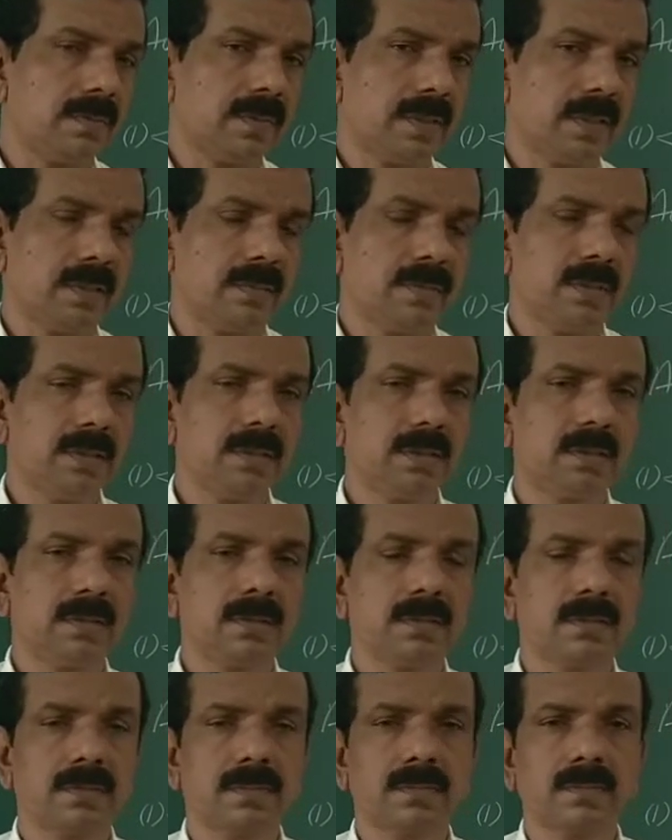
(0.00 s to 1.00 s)

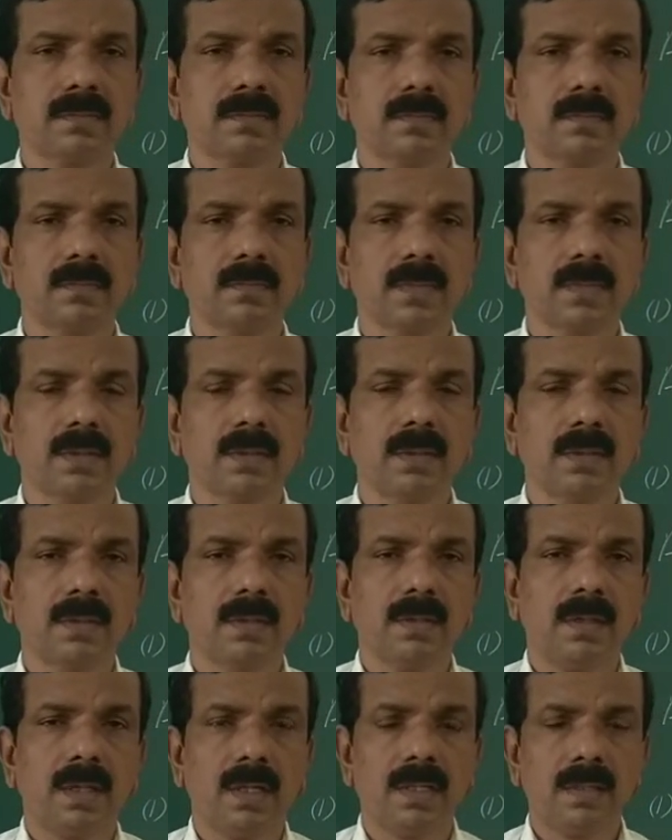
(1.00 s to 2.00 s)
variables
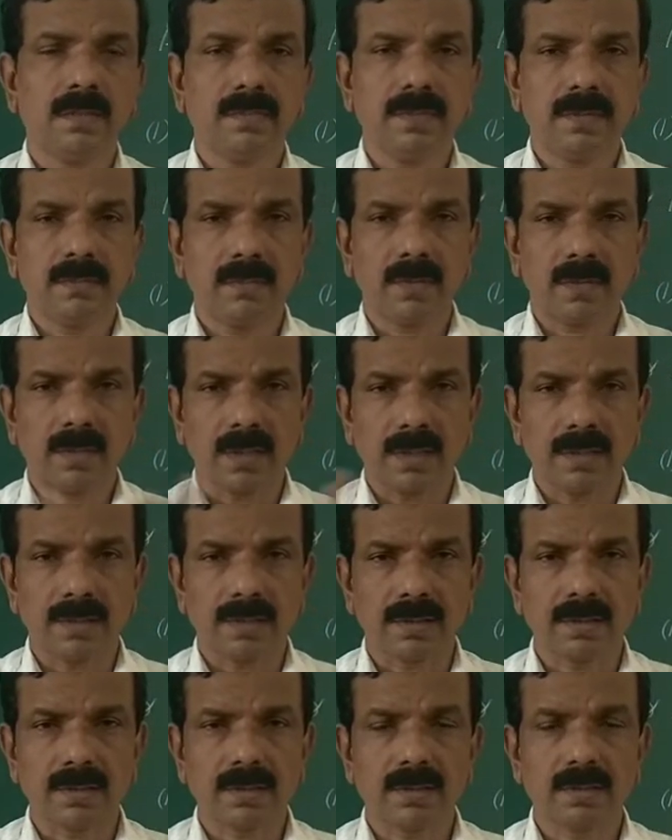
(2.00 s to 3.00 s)
and we model
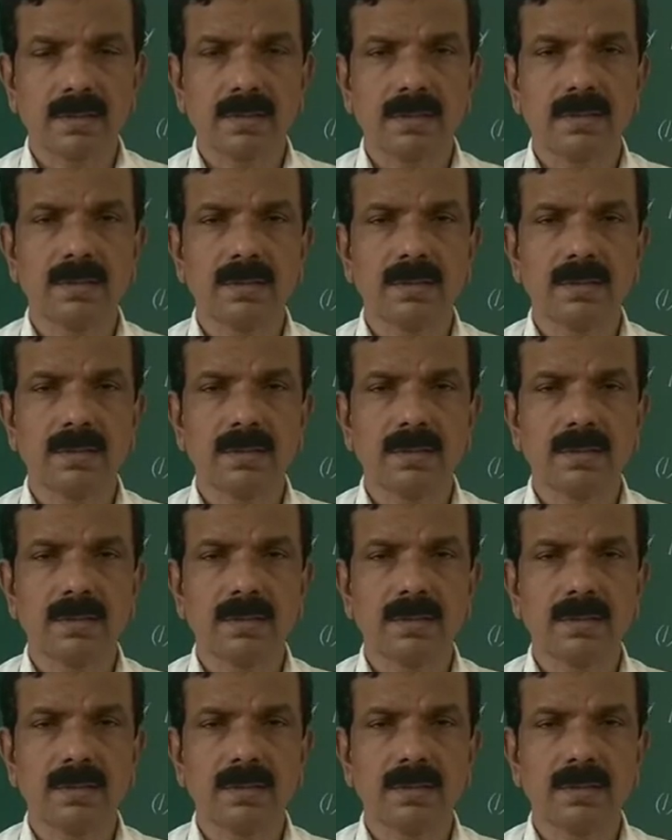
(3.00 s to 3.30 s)
it.